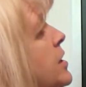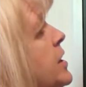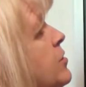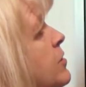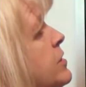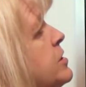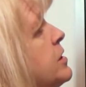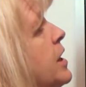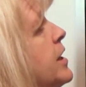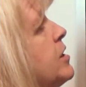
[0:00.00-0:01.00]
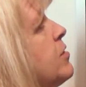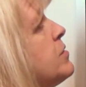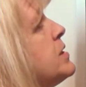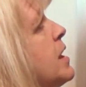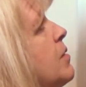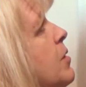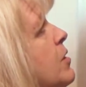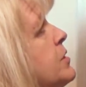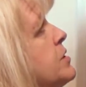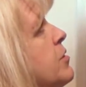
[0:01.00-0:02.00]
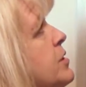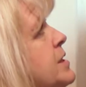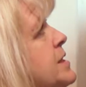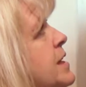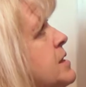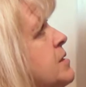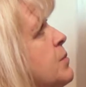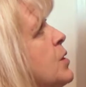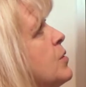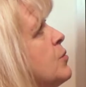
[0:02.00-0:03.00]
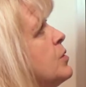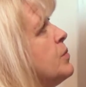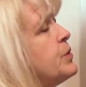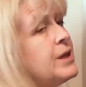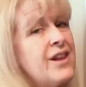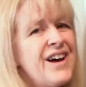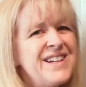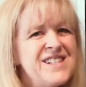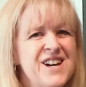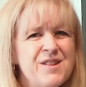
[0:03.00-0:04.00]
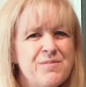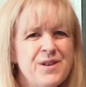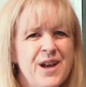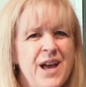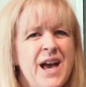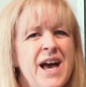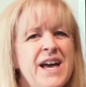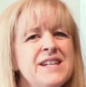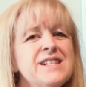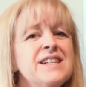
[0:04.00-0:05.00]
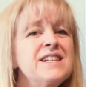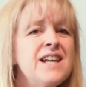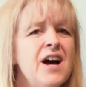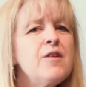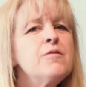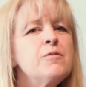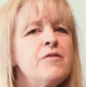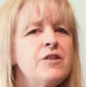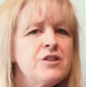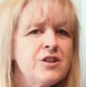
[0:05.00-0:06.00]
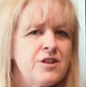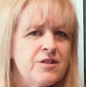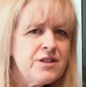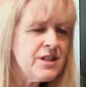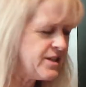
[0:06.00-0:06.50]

in order to line those up, also the decimal will be lined up. And now we've introduced a